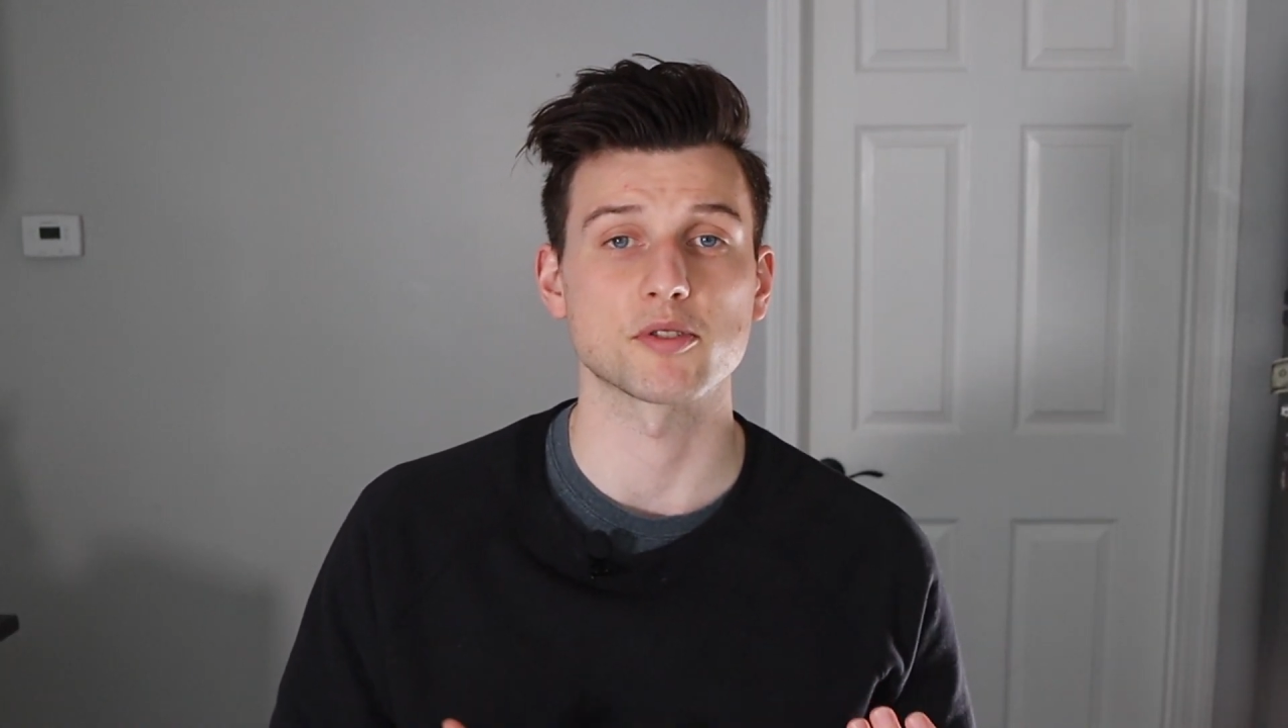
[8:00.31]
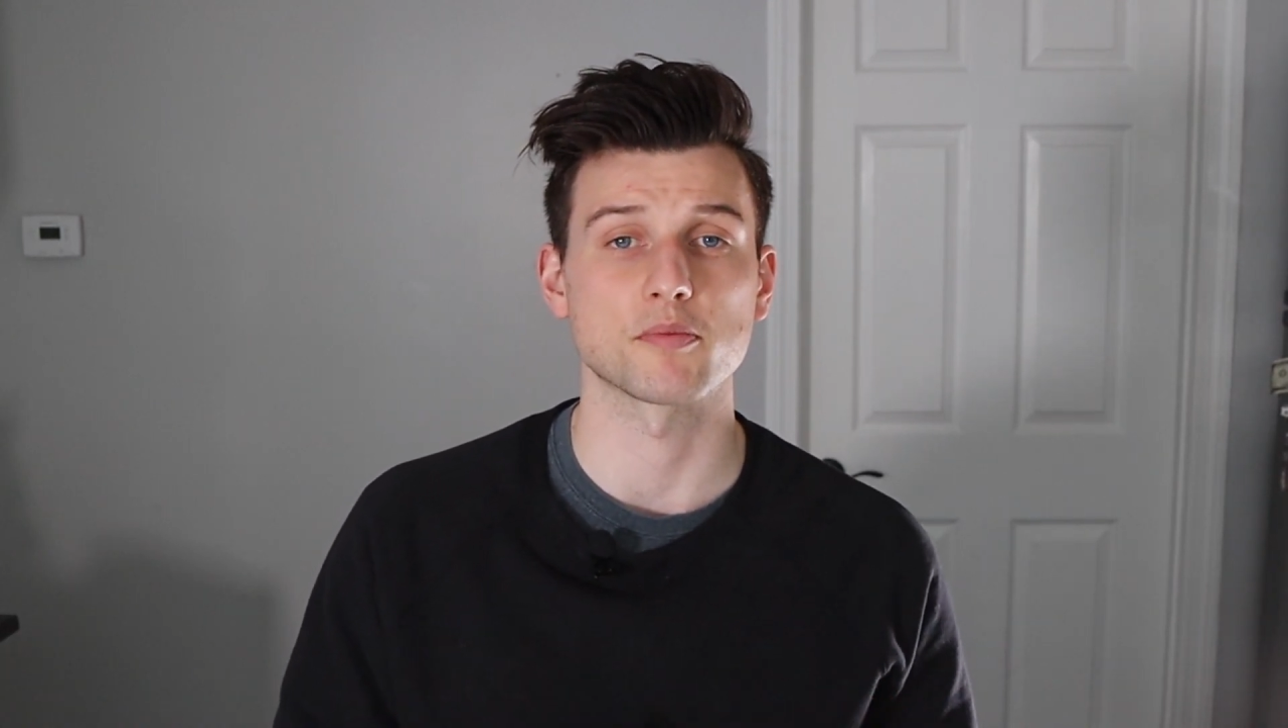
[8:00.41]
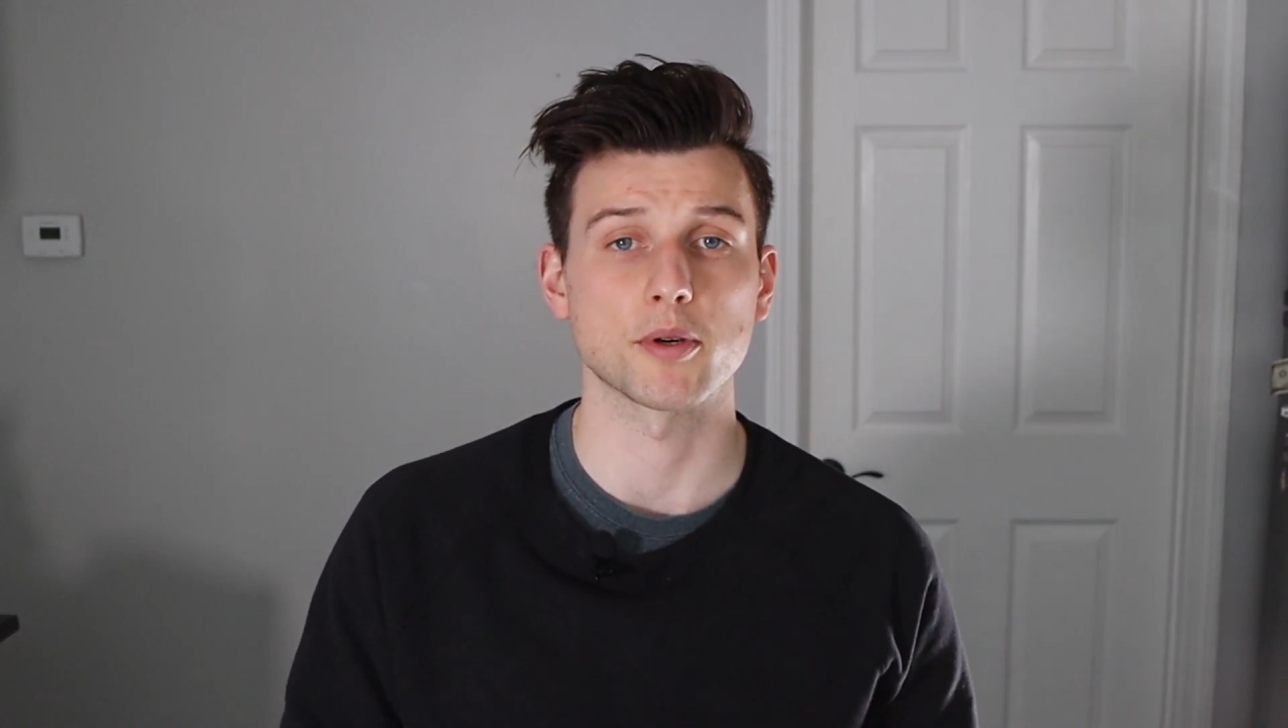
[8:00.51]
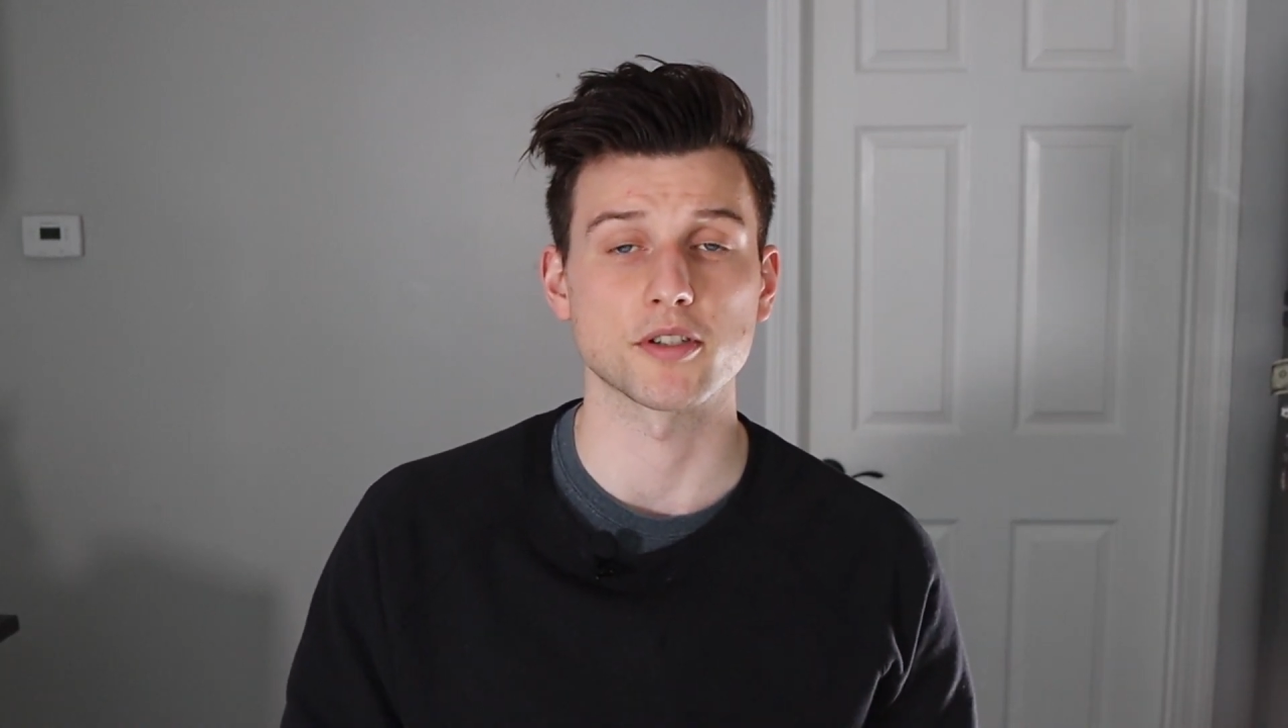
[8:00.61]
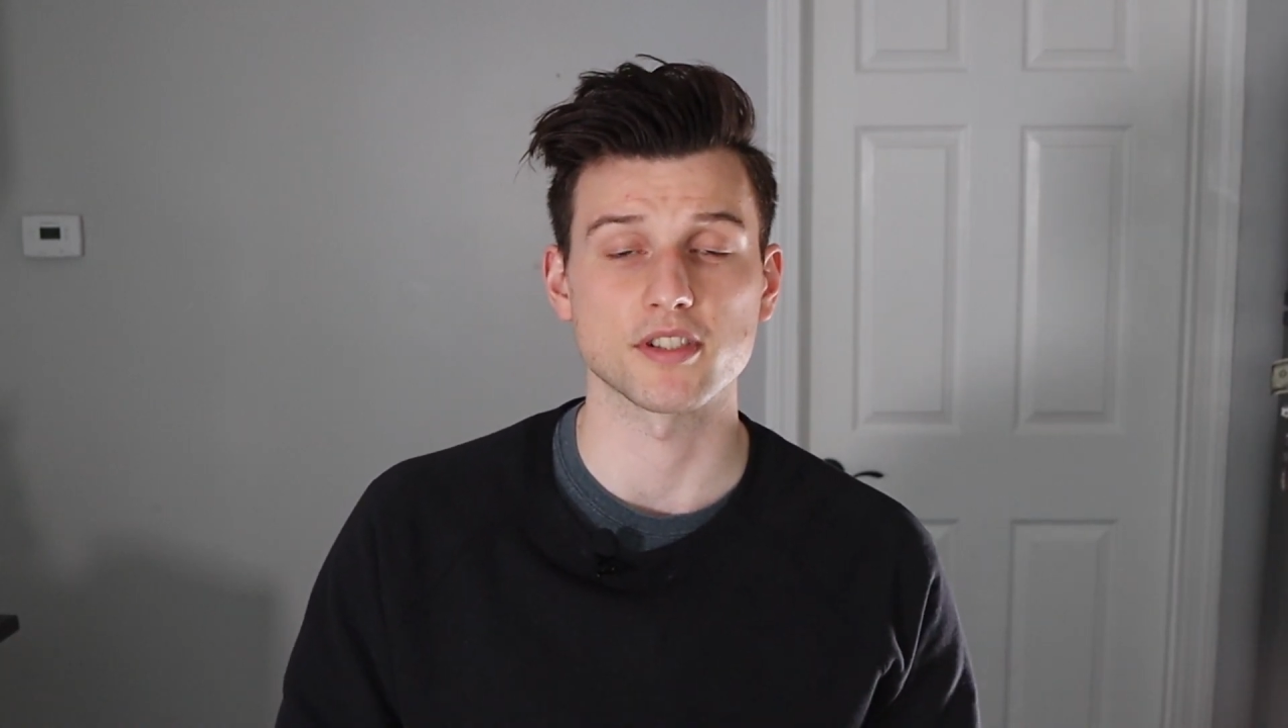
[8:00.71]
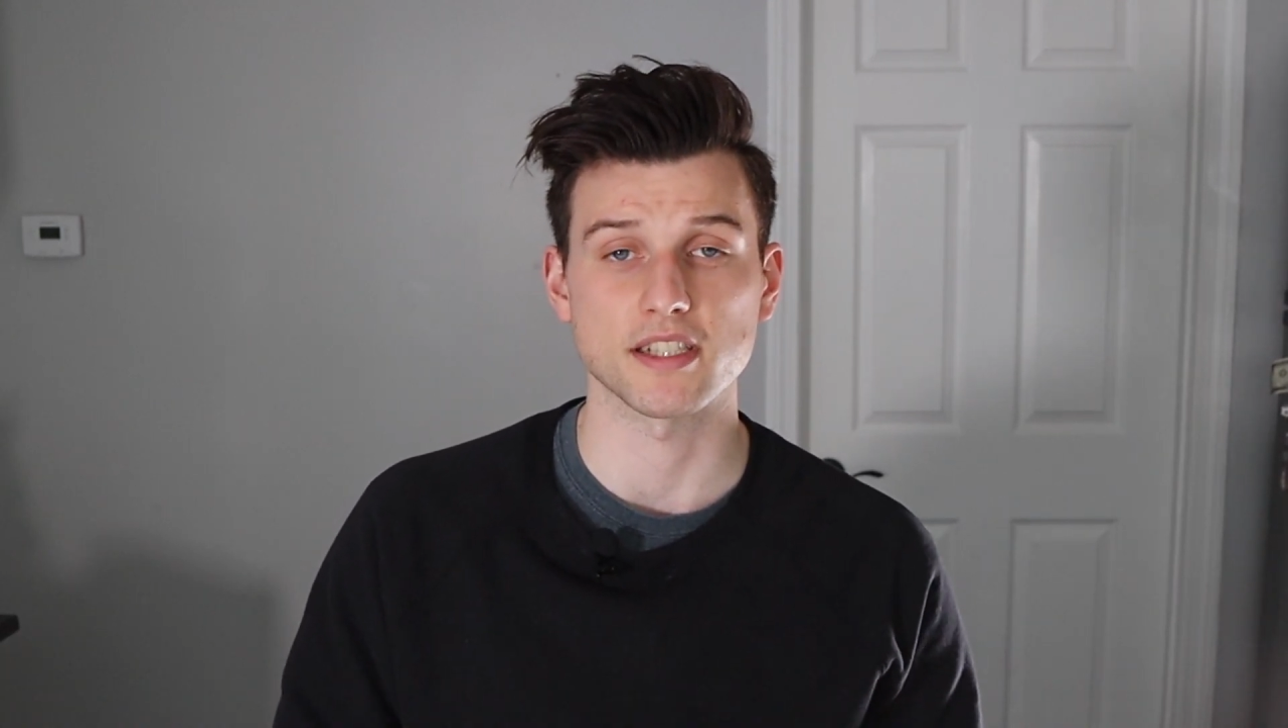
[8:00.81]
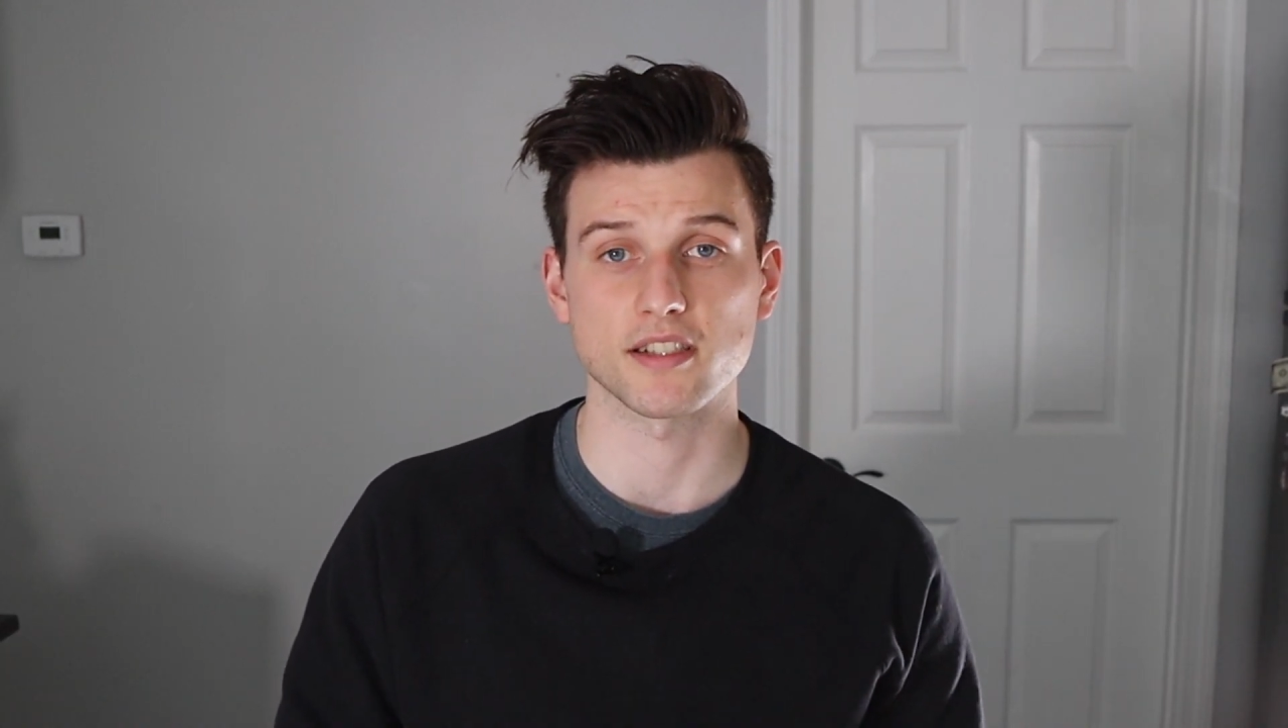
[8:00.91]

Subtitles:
of purchasing